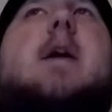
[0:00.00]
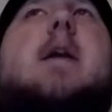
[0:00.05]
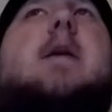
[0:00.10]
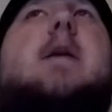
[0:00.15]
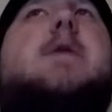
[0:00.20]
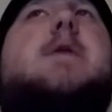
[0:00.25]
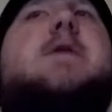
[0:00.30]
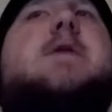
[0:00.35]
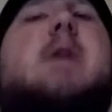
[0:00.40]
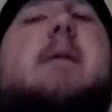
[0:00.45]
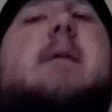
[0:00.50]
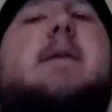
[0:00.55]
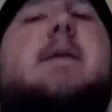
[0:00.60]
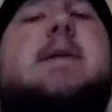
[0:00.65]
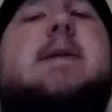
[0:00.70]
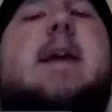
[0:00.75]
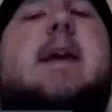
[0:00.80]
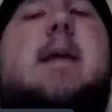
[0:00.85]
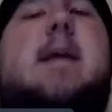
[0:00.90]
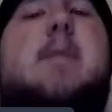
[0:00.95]
you still have the
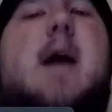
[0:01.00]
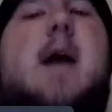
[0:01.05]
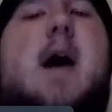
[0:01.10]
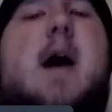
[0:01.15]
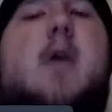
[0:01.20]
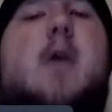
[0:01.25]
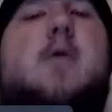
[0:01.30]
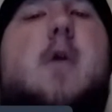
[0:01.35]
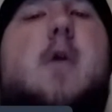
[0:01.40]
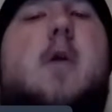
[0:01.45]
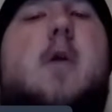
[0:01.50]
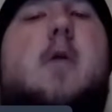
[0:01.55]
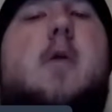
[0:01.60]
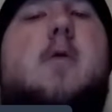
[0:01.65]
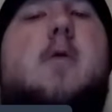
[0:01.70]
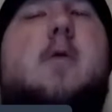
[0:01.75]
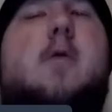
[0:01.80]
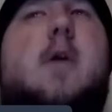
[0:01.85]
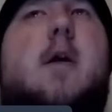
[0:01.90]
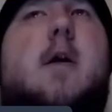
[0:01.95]
same
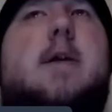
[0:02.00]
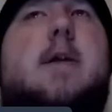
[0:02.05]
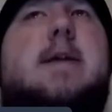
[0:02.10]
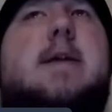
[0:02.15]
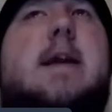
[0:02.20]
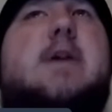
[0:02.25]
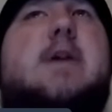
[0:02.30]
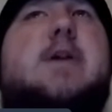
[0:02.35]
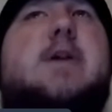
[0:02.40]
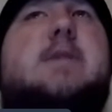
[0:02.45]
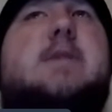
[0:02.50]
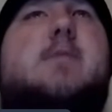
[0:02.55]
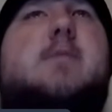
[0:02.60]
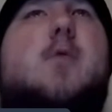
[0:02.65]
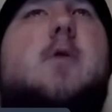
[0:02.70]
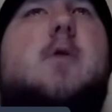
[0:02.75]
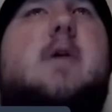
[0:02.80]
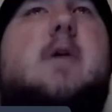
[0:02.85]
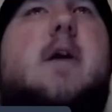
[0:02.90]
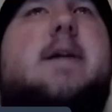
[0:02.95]
alcohol content. It's just
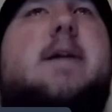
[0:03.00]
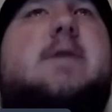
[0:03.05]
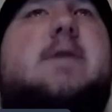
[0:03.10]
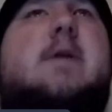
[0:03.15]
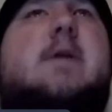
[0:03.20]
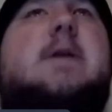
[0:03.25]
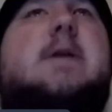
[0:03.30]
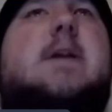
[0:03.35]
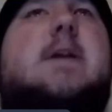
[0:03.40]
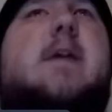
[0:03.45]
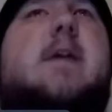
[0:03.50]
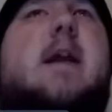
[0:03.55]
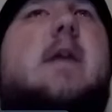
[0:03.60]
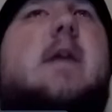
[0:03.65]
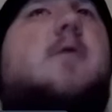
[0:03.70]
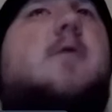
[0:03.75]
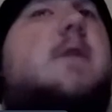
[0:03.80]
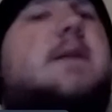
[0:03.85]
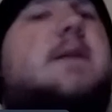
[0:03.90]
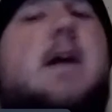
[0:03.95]
more concentrated to get that
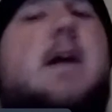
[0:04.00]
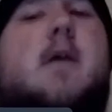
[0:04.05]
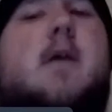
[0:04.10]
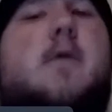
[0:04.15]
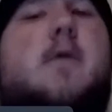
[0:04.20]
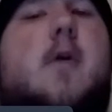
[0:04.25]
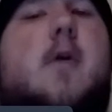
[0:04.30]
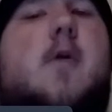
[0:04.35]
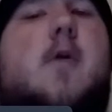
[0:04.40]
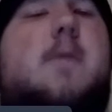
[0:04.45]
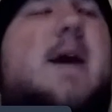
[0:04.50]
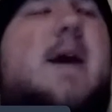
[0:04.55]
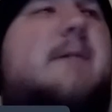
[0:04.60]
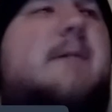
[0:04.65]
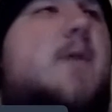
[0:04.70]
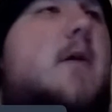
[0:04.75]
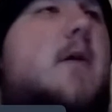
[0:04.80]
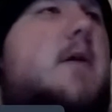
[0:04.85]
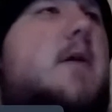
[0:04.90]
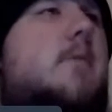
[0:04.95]
increased alcohol by
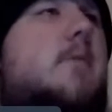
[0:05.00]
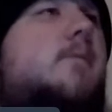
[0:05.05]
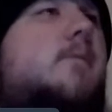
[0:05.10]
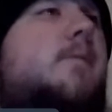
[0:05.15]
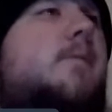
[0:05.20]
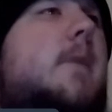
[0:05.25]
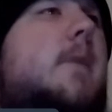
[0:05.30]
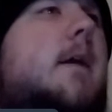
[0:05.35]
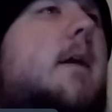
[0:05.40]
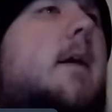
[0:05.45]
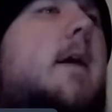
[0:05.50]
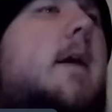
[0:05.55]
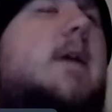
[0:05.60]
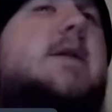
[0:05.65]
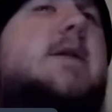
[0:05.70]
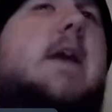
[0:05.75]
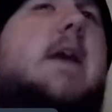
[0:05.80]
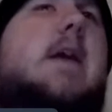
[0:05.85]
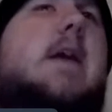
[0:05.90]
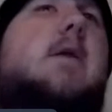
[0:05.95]
volume.
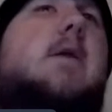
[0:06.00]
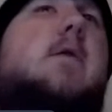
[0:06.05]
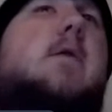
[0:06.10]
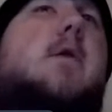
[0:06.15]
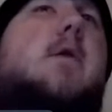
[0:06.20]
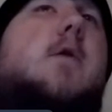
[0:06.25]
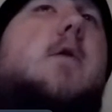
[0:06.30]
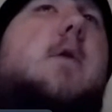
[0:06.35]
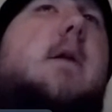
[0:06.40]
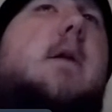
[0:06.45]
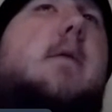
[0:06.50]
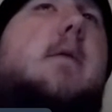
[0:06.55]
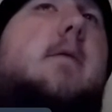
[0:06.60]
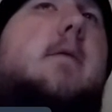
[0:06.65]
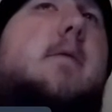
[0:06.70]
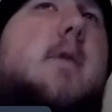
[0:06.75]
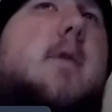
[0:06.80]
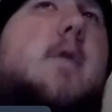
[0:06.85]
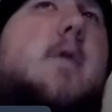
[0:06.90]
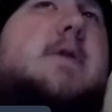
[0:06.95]
So you can do it
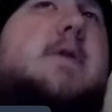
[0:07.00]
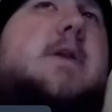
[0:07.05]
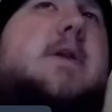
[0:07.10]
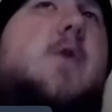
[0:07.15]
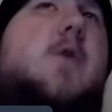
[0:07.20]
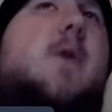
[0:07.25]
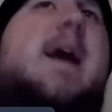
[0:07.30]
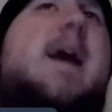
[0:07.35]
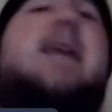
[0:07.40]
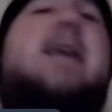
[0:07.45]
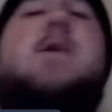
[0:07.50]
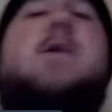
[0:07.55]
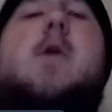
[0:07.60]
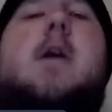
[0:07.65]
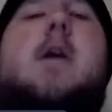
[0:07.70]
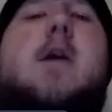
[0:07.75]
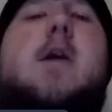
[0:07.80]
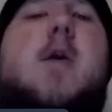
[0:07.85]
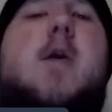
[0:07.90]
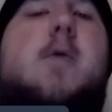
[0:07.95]
those two ways, or you
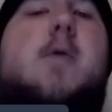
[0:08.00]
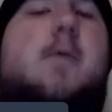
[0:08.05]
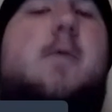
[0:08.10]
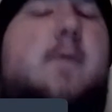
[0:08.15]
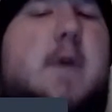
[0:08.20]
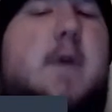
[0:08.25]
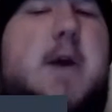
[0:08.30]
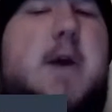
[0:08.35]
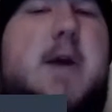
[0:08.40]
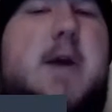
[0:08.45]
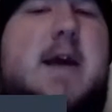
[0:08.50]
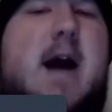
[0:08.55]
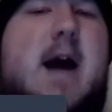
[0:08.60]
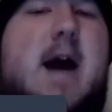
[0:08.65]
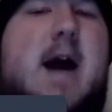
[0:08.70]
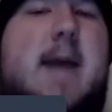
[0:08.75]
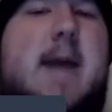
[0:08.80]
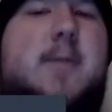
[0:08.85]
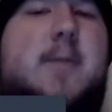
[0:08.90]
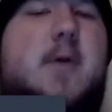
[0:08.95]
can do it the unique
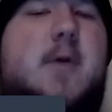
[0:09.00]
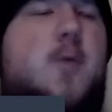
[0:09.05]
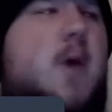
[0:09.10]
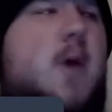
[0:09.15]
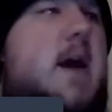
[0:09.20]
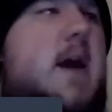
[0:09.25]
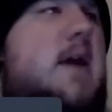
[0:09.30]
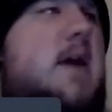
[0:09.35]
hybrid way